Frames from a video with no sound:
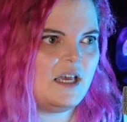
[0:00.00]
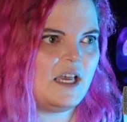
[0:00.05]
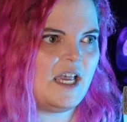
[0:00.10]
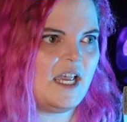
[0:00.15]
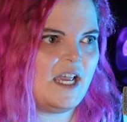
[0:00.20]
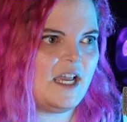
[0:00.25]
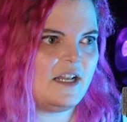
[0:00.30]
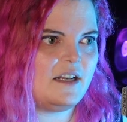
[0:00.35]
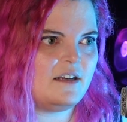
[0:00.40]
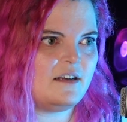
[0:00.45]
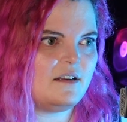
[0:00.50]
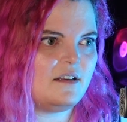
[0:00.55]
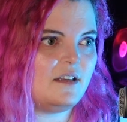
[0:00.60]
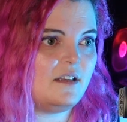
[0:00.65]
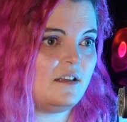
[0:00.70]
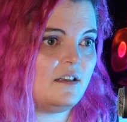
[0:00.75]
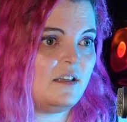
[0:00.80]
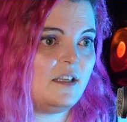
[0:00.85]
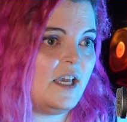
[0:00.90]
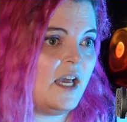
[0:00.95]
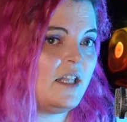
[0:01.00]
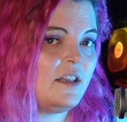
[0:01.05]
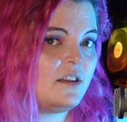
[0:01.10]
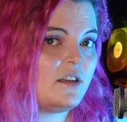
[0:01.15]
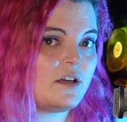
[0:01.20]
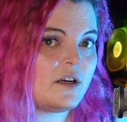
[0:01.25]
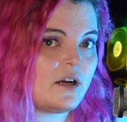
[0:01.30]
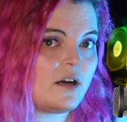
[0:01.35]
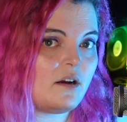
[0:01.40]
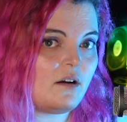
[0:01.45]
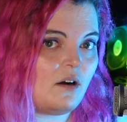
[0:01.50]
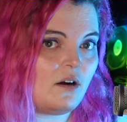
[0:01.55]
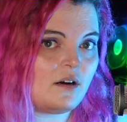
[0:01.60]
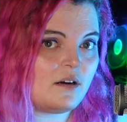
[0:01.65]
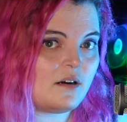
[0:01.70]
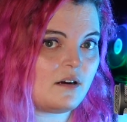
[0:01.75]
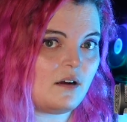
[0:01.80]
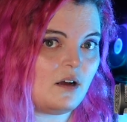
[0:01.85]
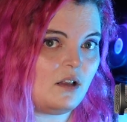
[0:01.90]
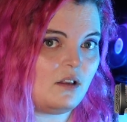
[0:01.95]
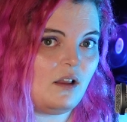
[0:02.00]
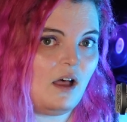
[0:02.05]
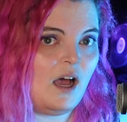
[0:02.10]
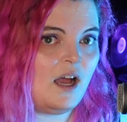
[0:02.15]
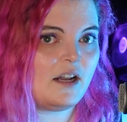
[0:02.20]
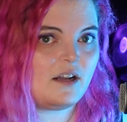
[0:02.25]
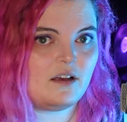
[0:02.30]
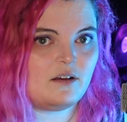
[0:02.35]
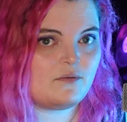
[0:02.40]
and yet there are a lot